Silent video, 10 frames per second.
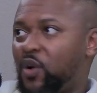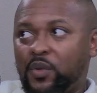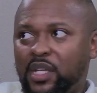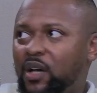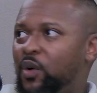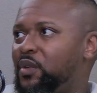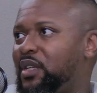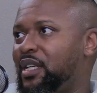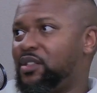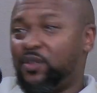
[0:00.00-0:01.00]
own their own
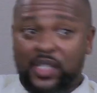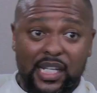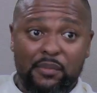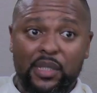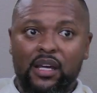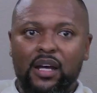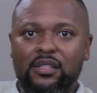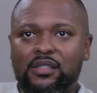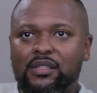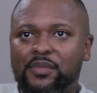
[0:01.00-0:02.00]
thing, so it can be the
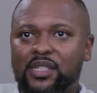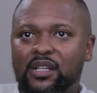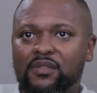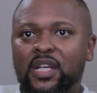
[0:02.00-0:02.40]
artists themselves.